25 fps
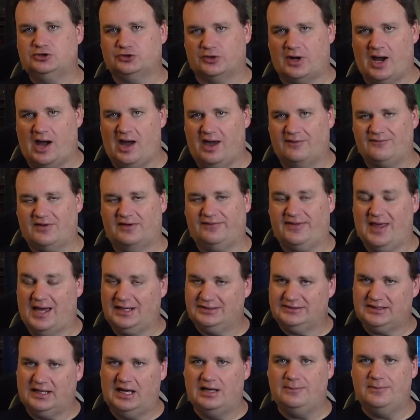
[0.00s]
drive at
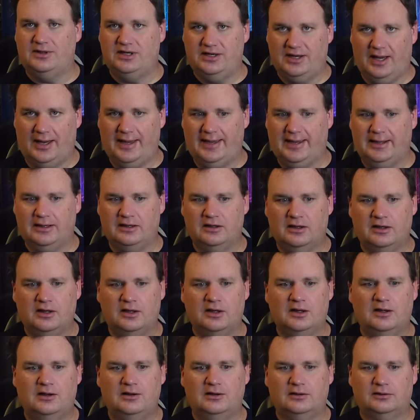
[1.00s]
that time of night,
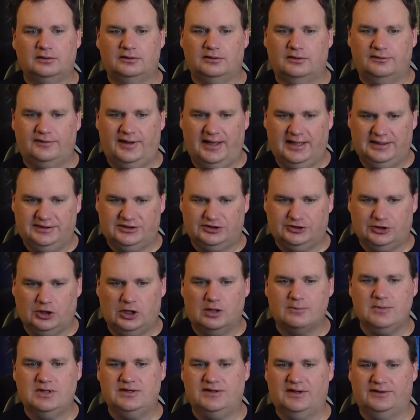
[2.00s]
they
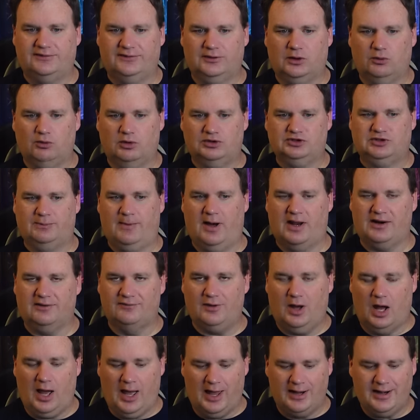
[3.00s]
determined that there was
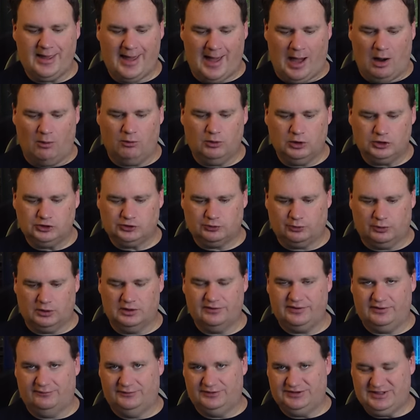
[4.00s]
about an hour's
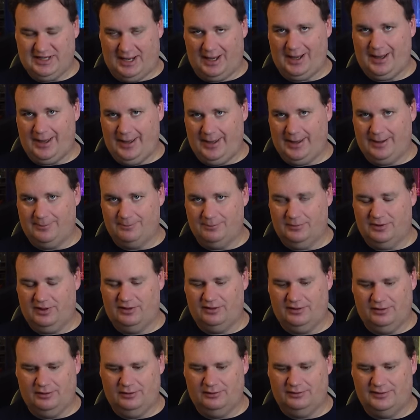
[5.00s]
worth of time
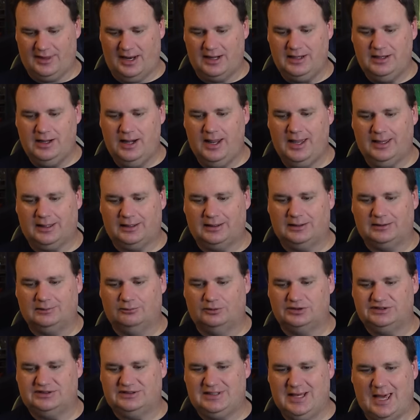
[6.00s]
that Nick
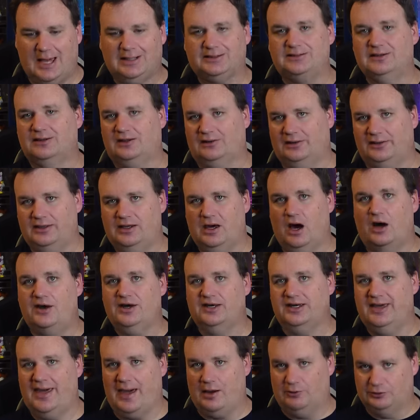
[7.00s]
was technically
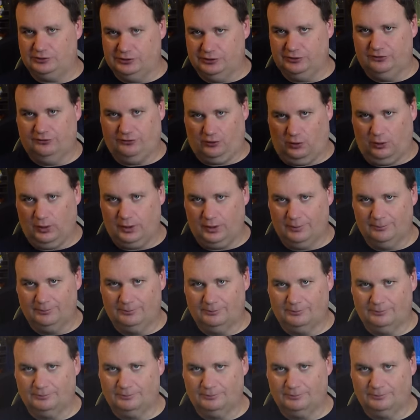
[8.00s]
unaccounted for.